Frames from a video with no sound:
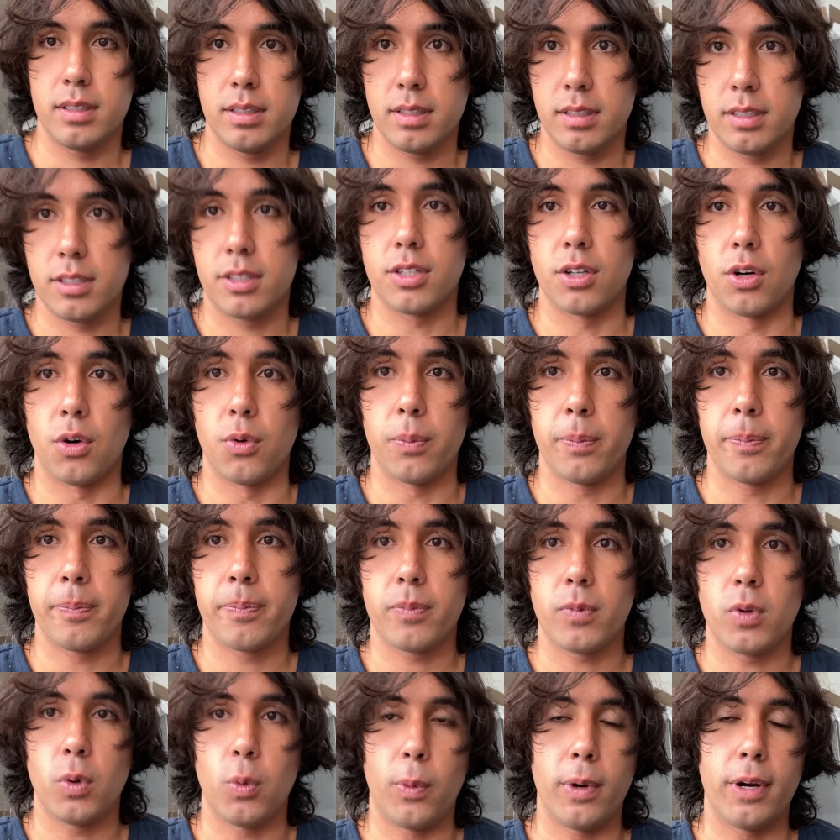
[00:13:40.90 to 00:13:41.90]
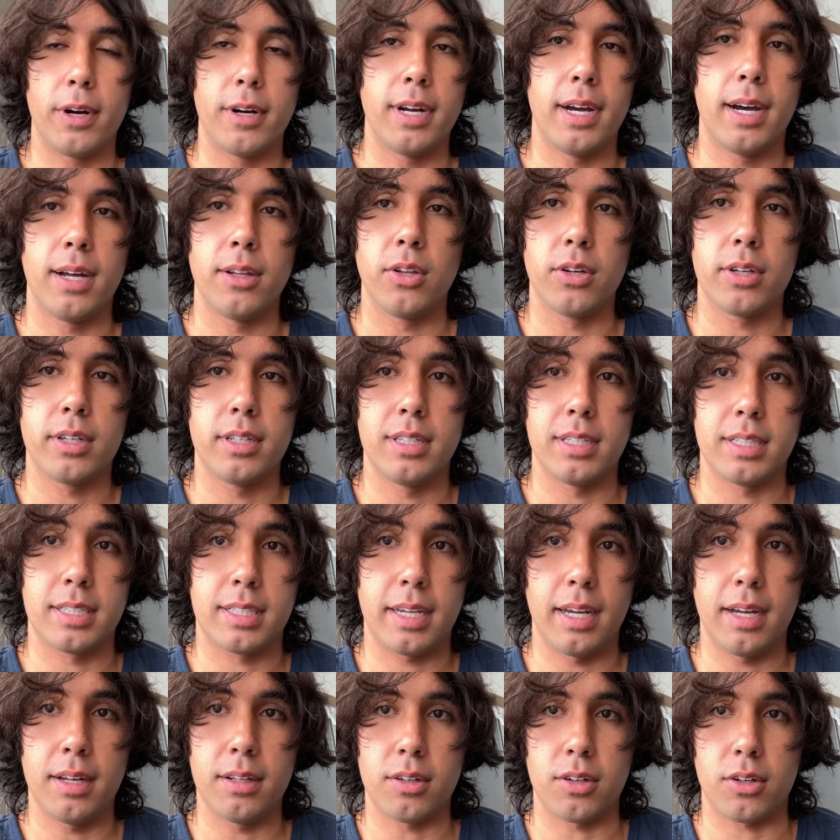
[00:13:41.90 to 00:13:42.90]
So we are now looking to
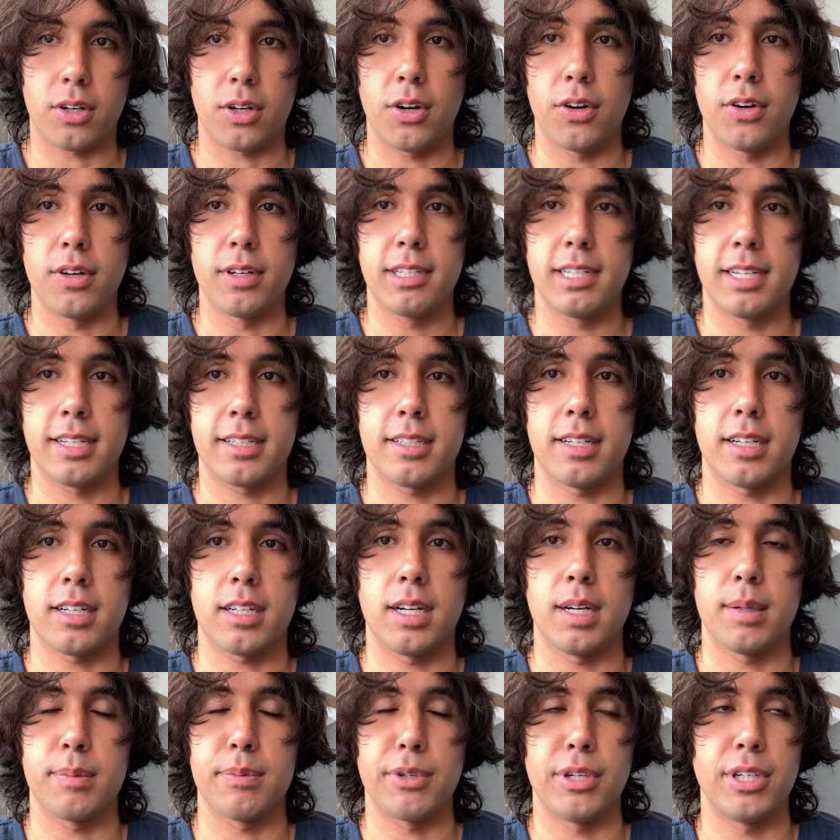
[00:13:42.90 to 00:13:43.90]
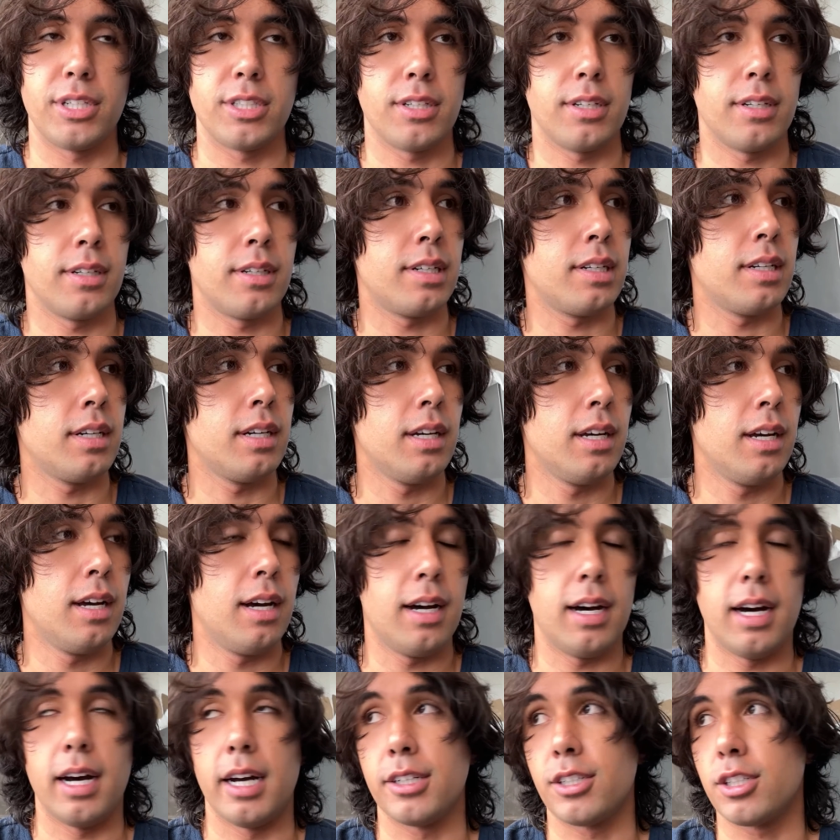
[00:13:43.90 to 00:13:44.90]
scale our current TikTok operation.
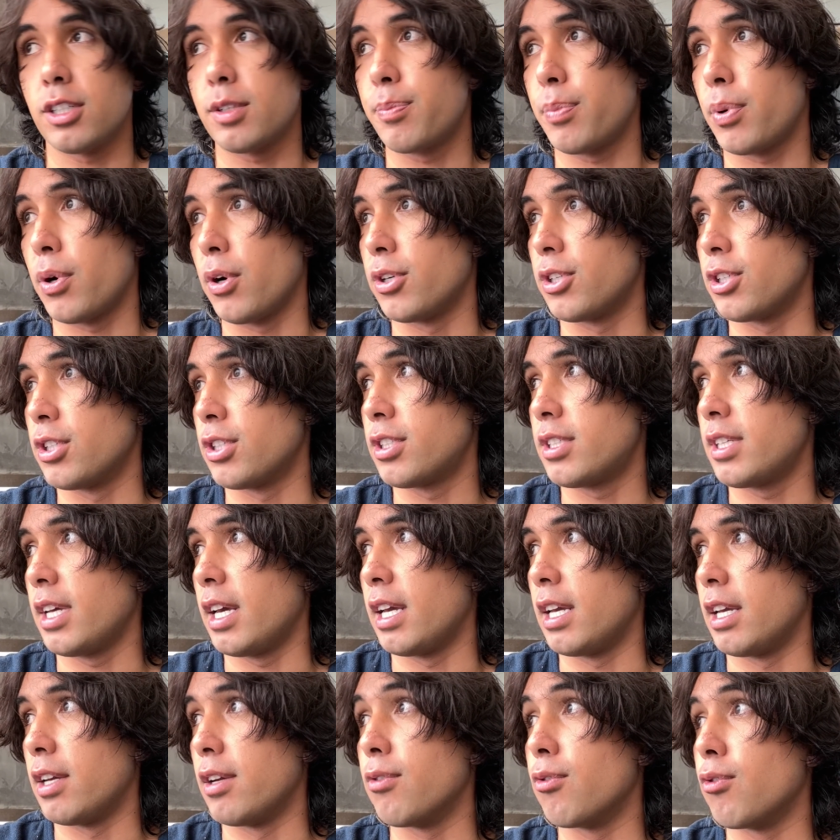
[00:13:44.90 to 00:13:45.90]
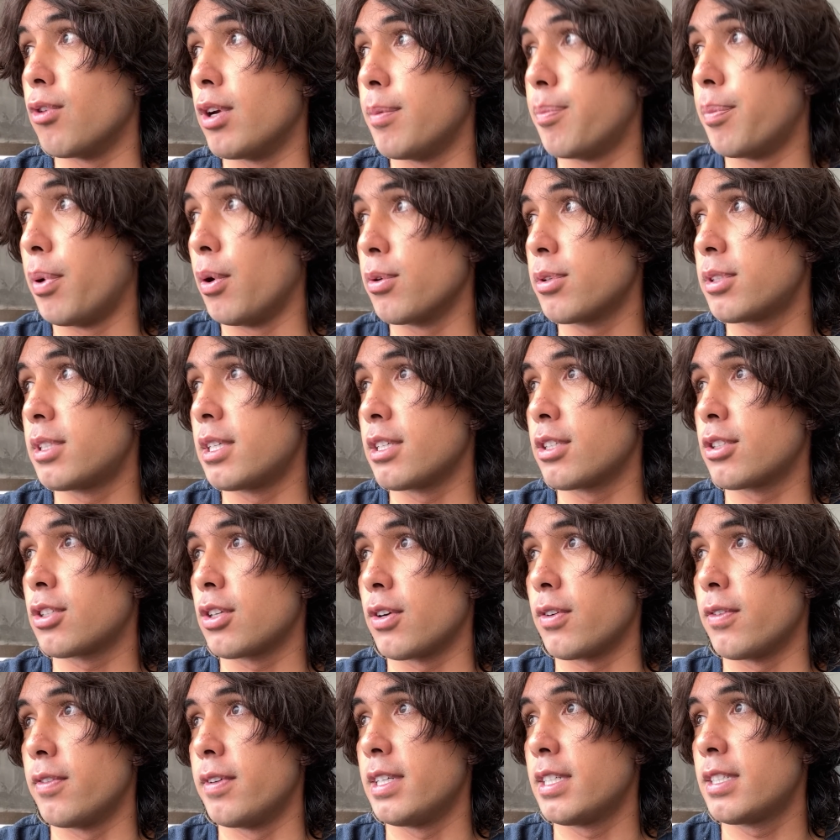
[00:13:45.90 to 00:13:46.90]
I just purchased a reposting
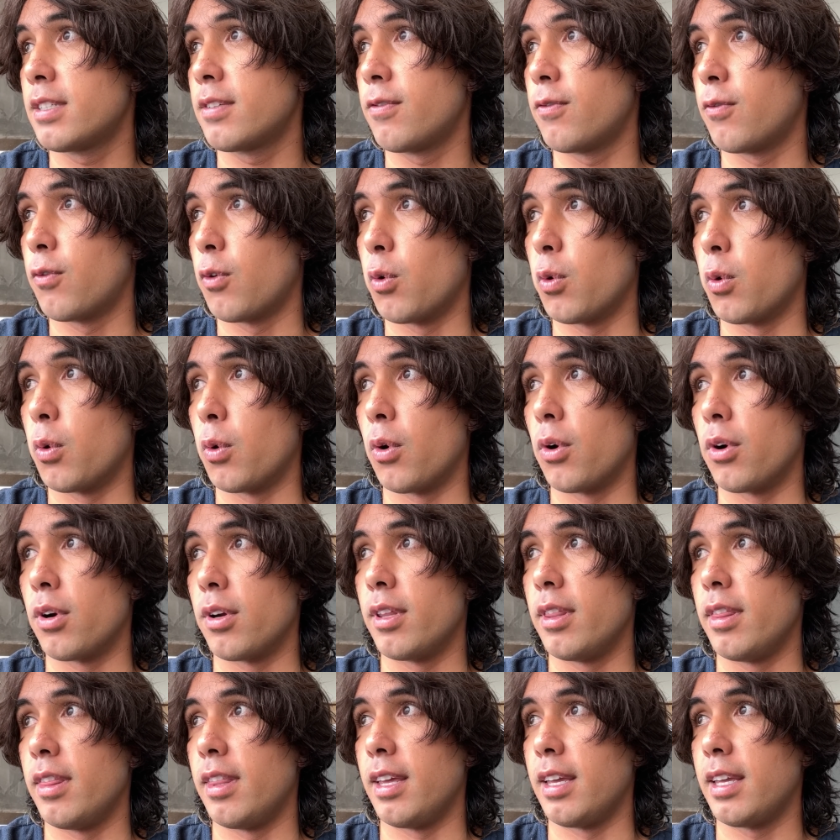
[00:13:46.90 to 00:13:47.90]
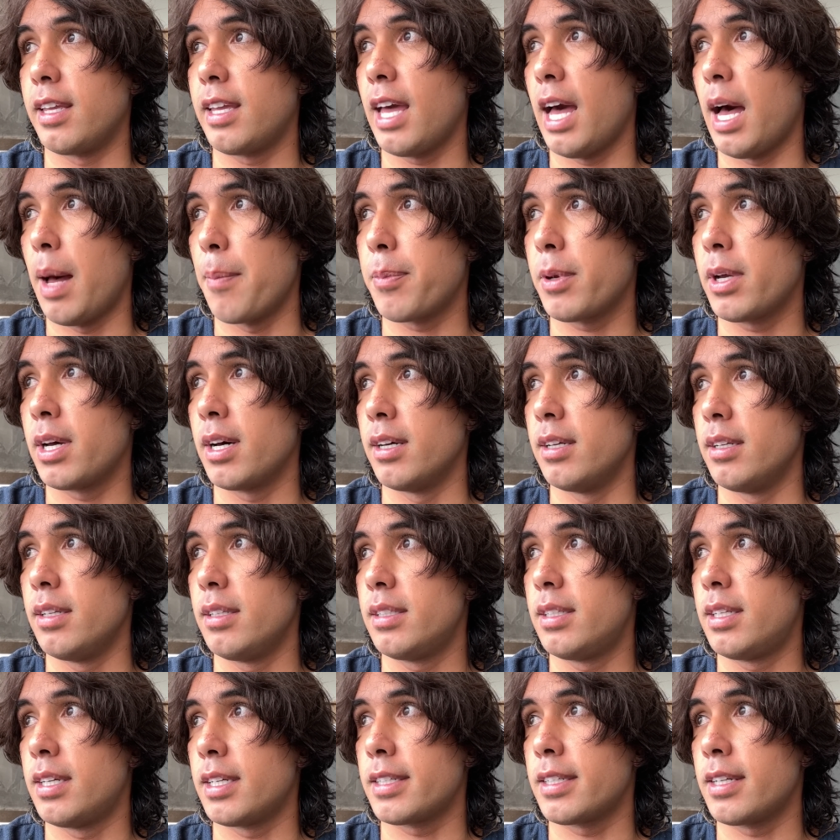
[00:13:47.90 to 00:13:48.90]
service for the
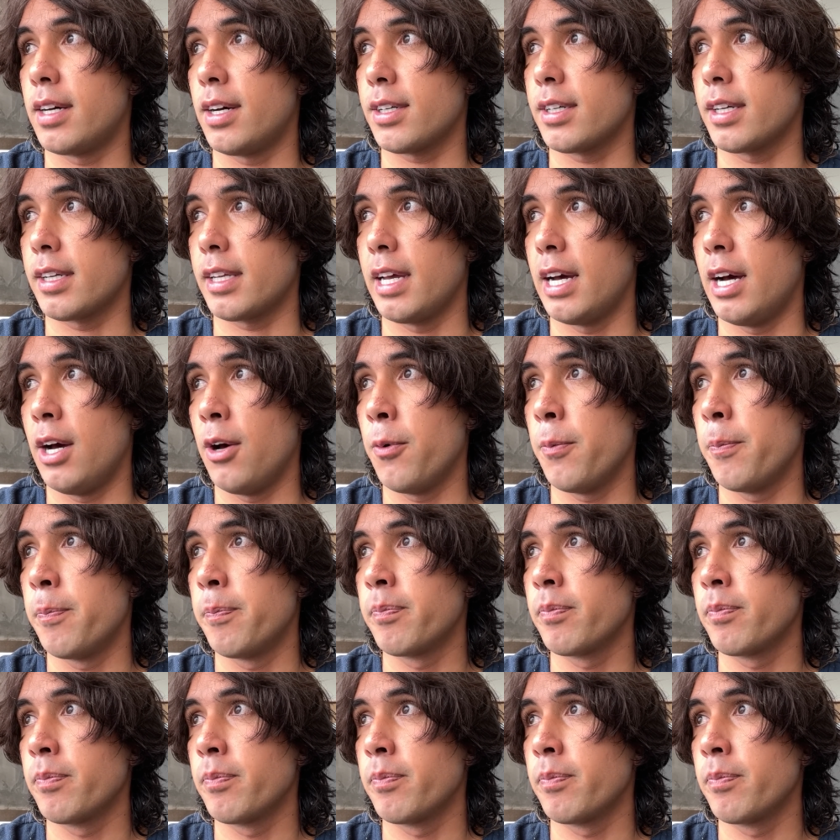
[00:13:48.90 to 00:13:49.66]
CapCut TikTok account.